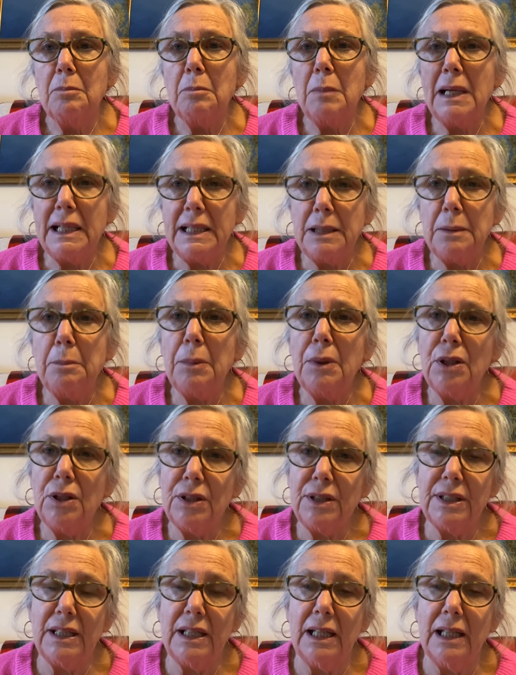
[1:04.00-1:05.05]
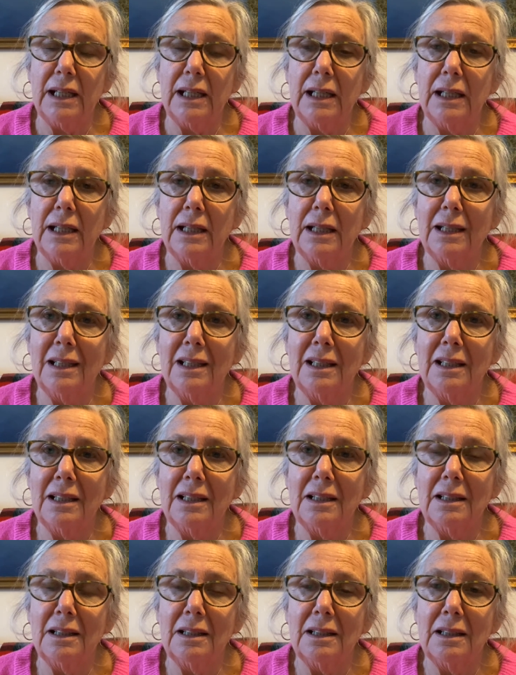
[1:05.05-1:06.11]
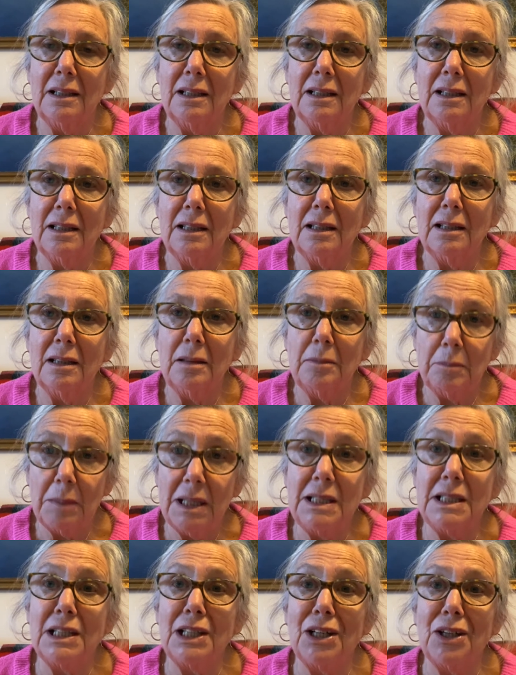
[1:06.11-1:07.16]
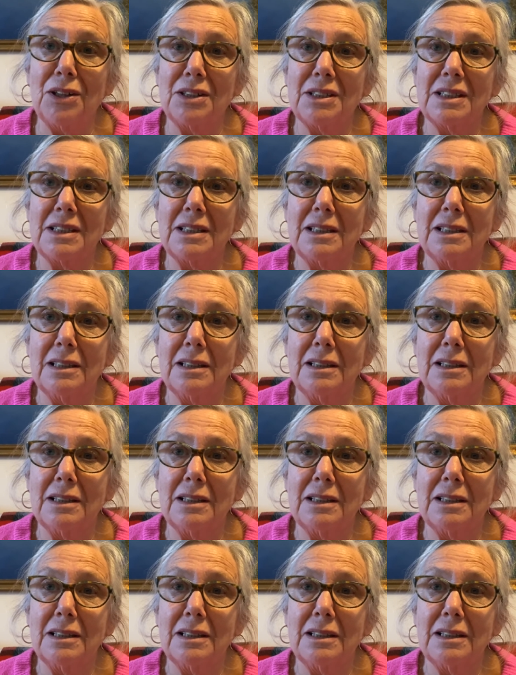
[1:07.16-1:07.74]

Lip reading: Make it a birthday. Pentecost.